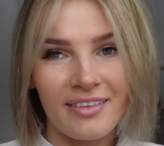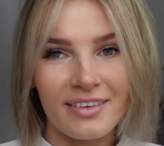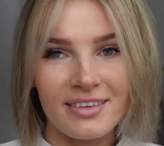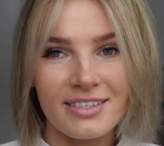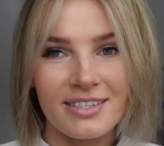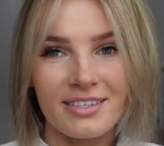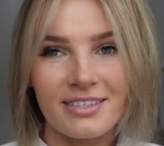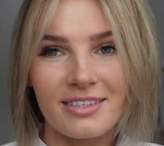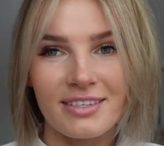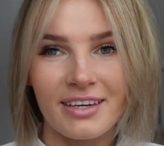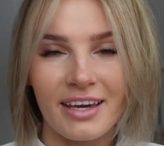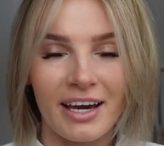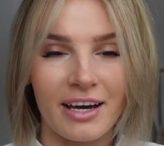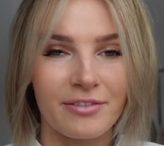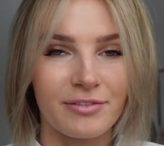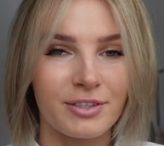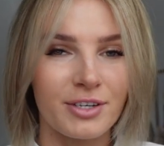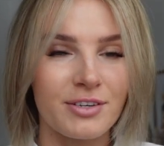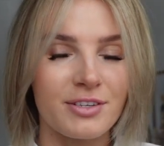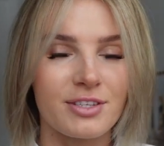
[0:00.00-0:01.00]
This is the
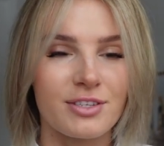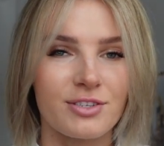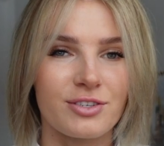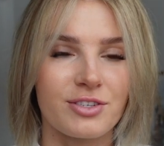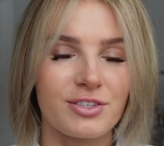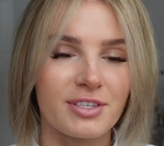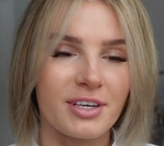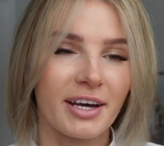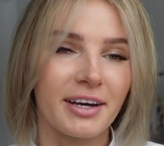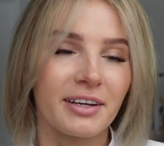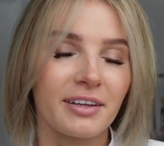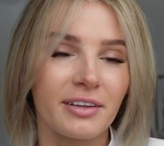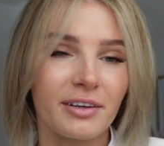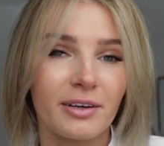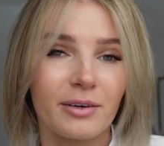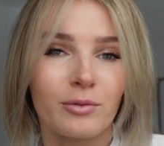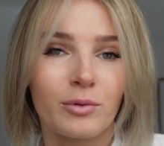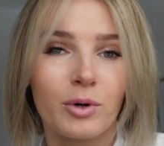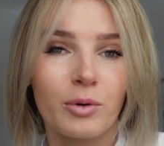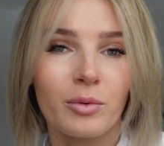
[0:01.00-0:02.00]
after. This is just kind of
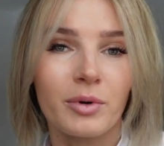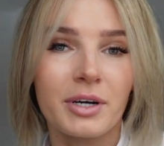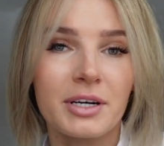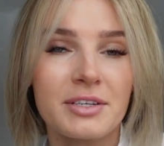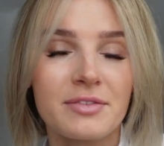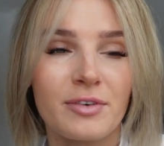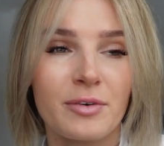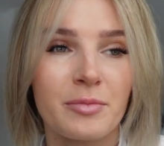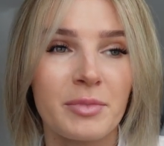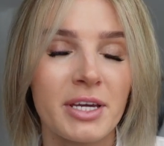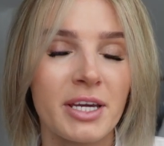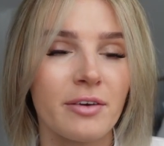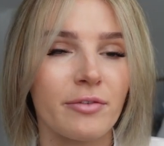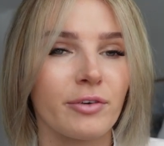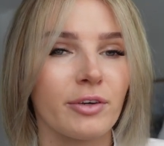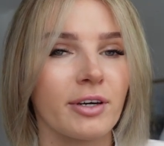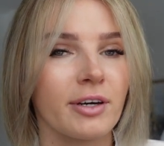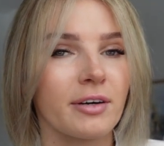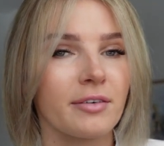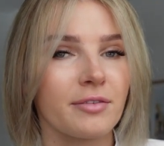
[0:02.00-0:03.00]
like what works for me. If
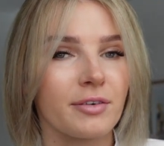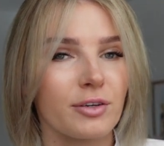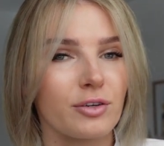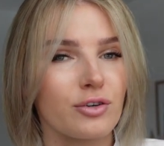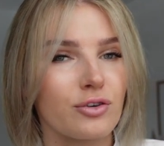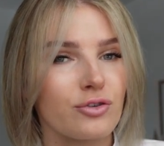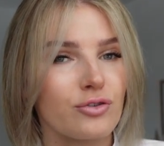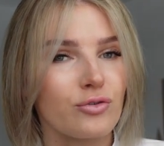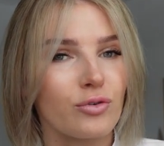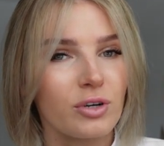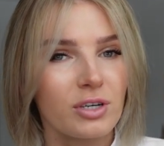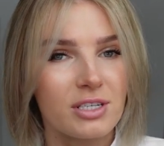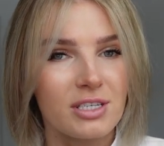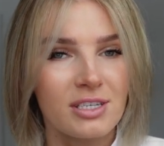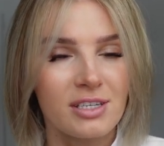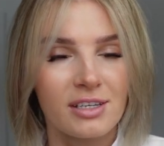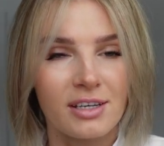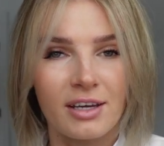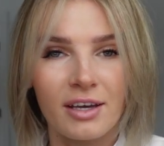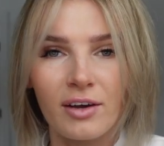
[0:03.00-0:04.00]
you have a
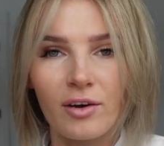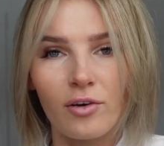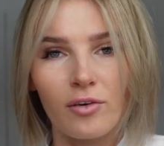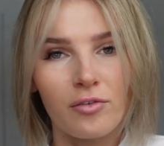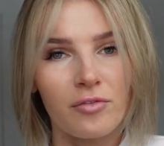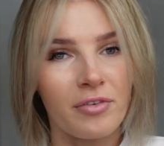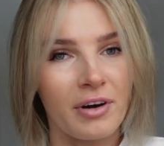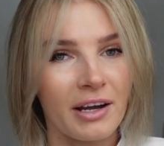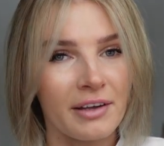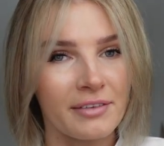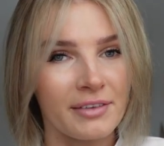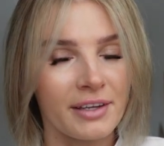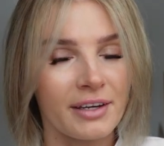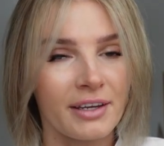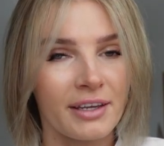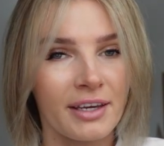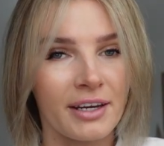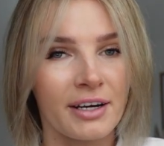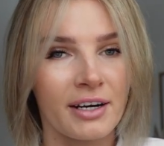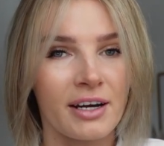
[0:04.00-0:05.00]
short, fine, thin
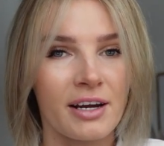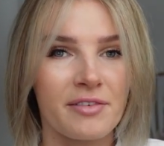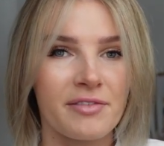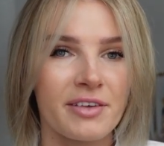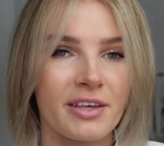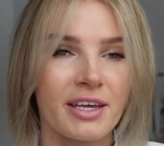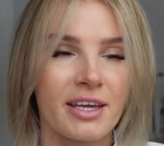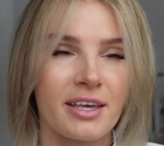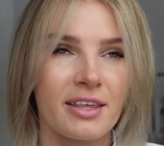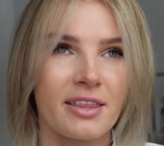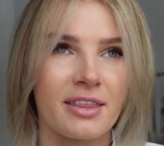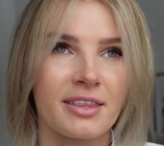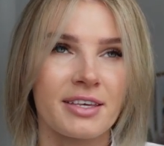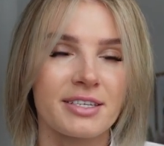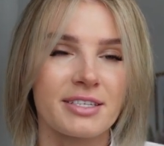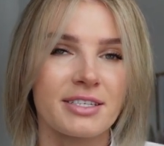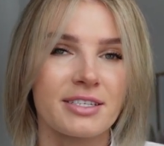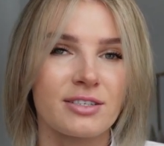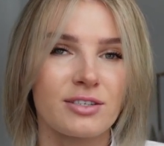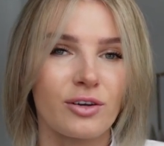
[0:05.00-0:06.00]
hair, I feel like
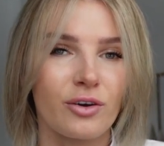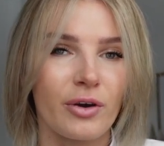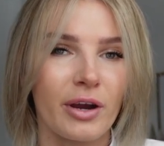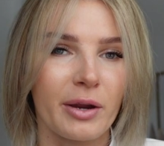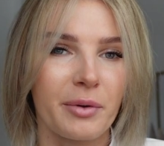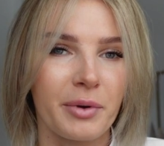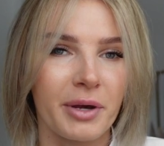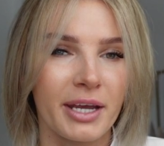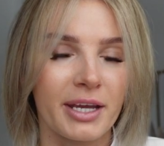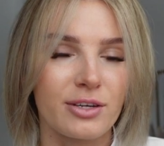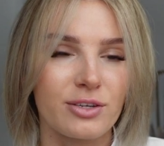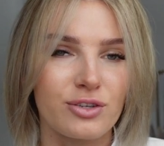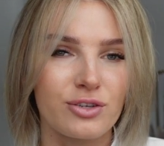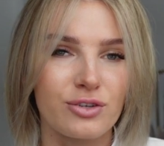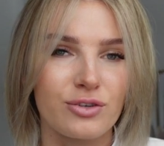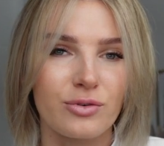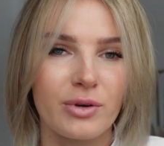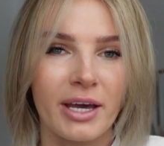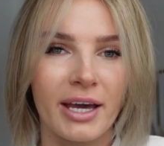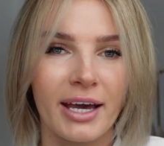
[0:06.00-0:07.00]
this is a great way
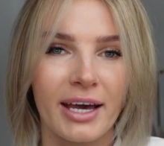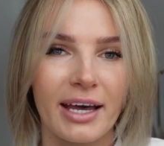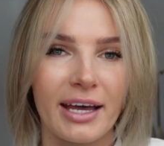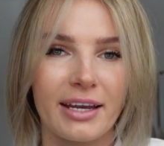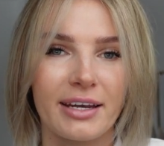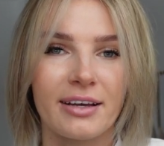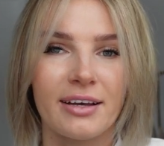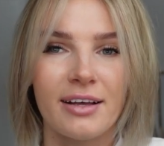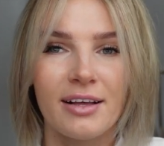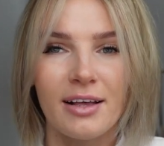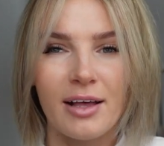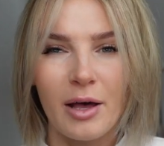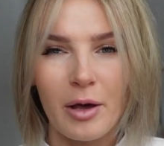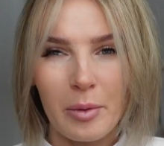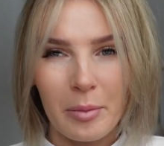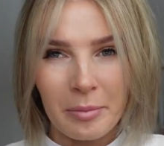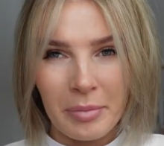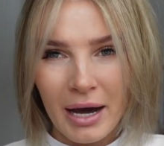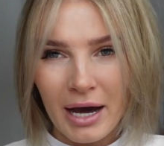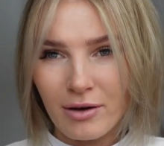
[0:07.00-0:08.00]
to add
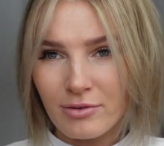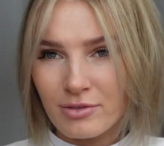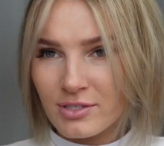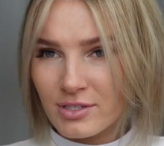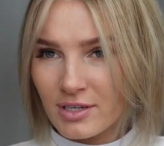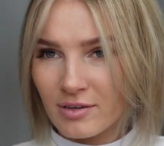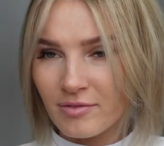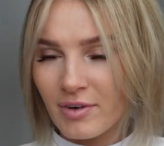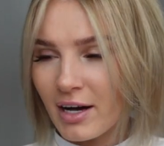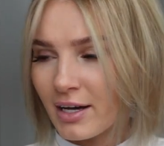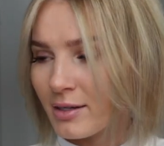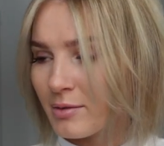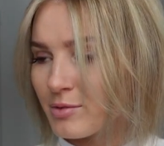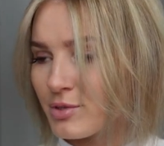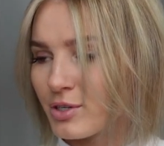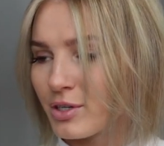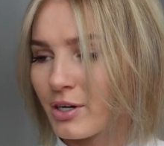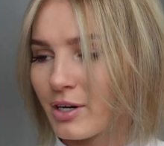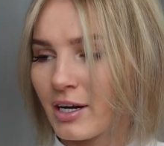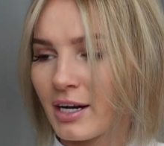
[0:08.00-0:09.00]
bounce and volume
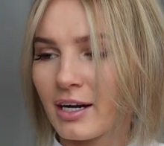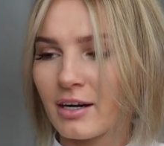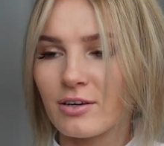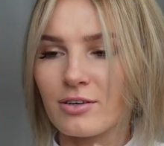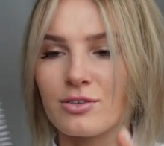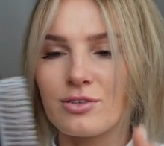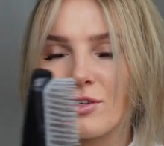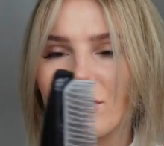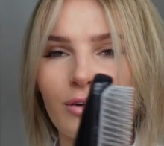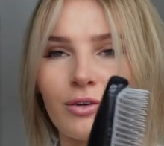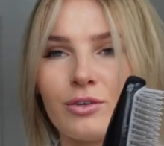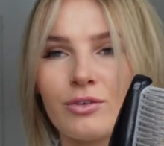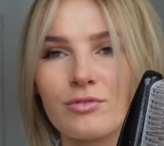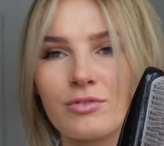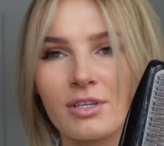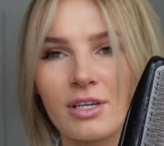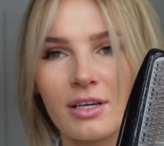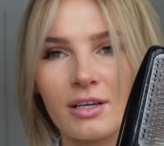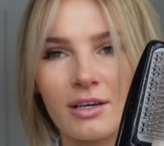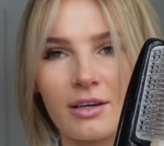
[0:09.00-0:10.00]
to your hair. So
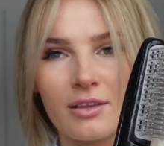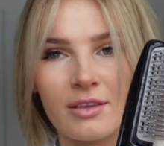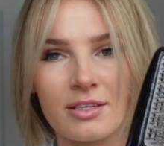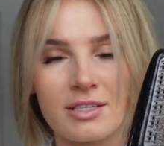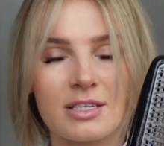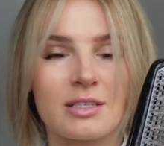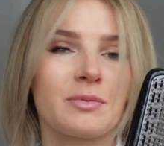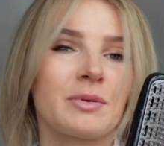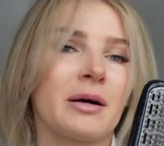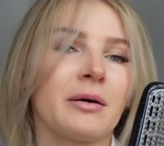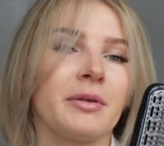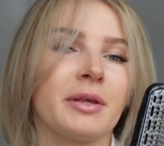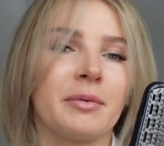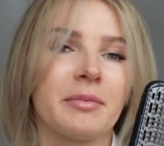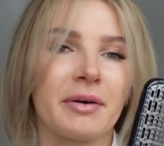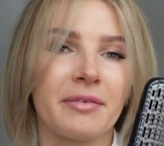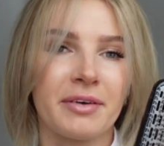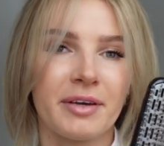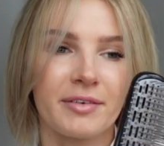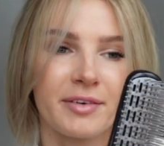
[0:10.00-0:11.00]
using, this is probably
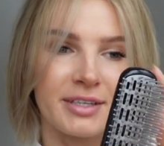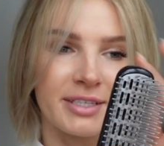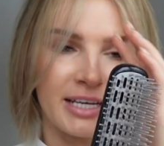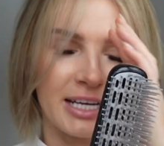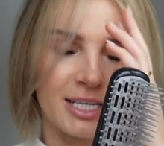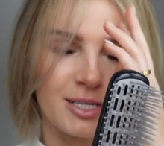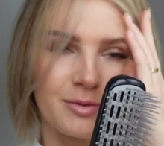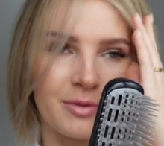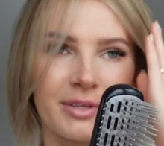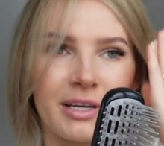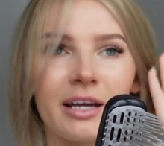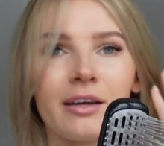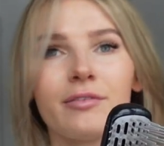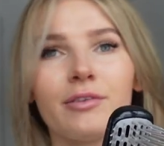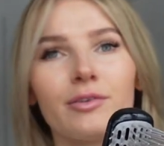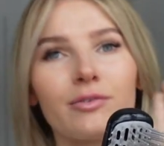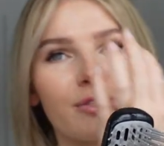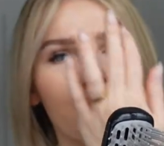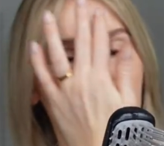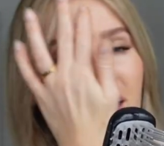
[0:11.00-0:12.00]
my favorite attachment that I've
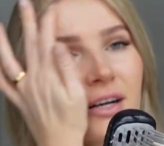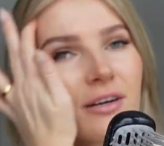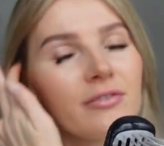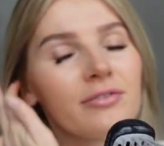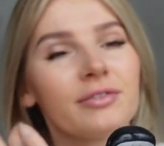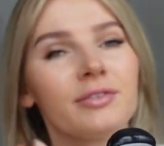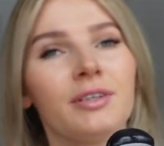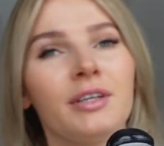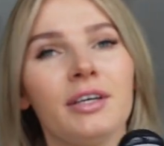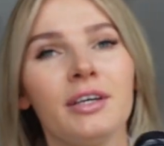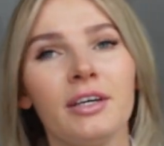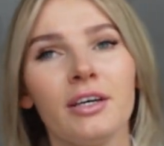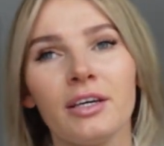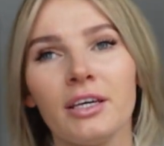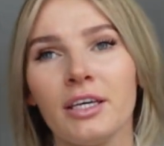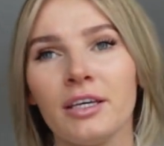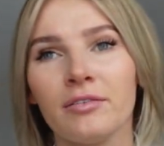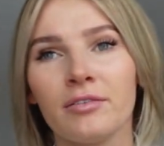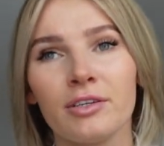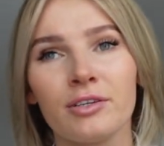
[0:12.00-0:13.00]
used out of
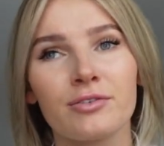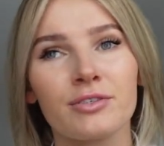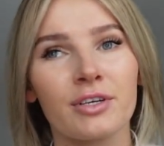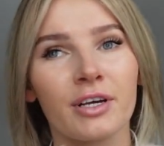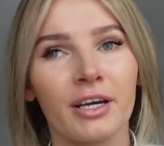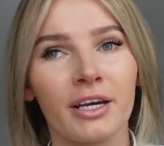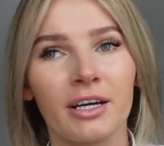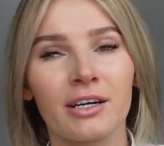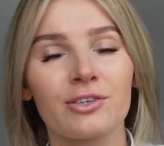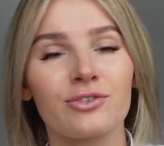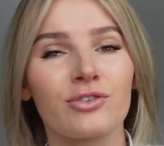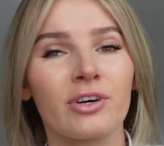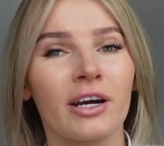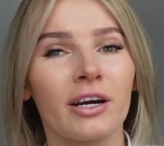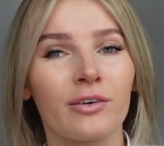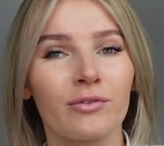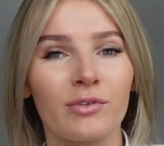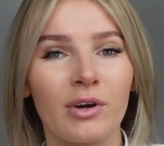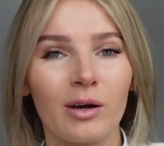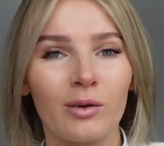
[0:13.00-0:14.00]
even using a hair
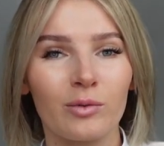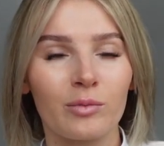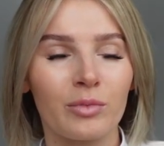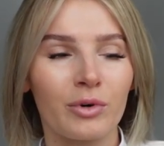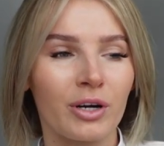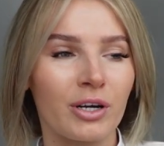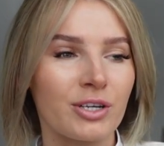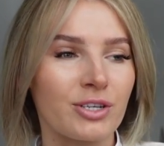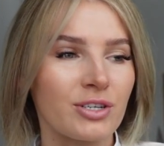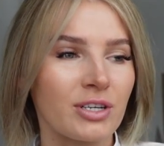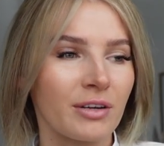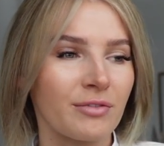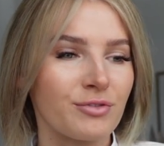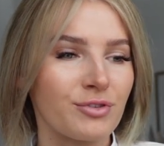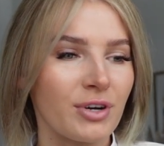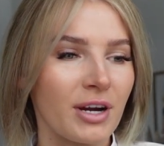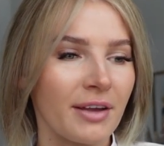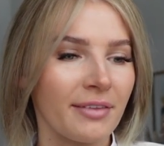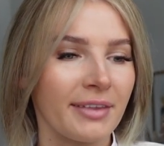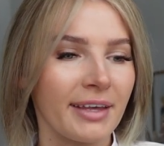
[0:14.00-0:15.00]
dryer and round brush. I've
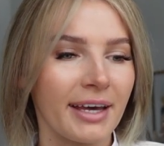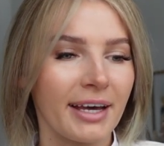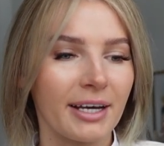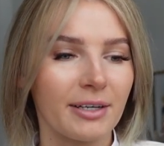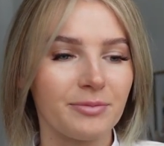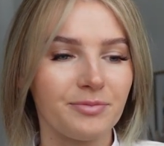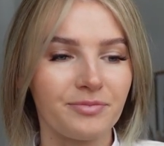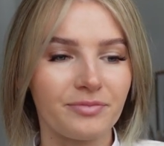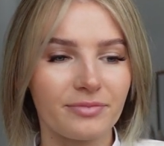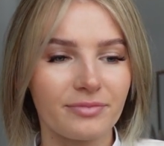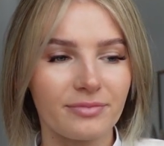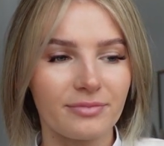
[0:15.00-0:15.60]
tried that.